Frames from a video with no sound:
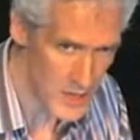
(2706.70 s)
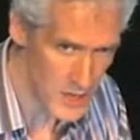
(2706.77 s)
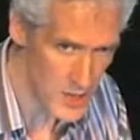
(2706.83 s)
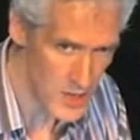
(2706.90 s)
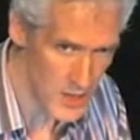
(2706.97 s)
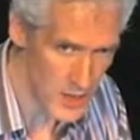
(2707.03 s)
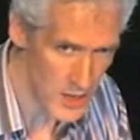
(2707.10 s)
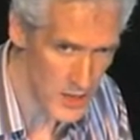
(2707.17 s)

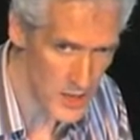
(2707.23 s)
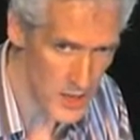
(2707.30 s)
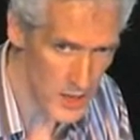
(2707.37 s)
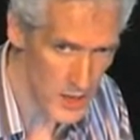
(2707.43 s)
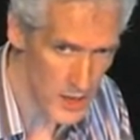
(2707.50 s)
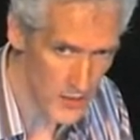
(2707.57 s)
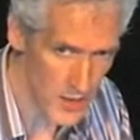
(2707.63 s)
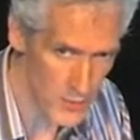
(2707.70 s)
engineered,
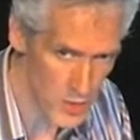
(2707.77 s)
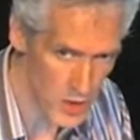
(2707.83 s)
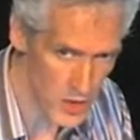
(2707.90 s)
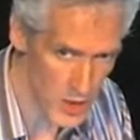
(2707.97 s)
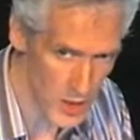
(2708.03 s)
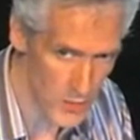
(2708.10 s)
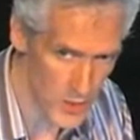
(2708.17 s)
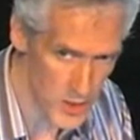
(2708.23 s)
of the
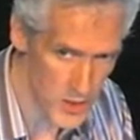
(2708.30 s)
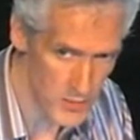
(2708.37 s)
product you want to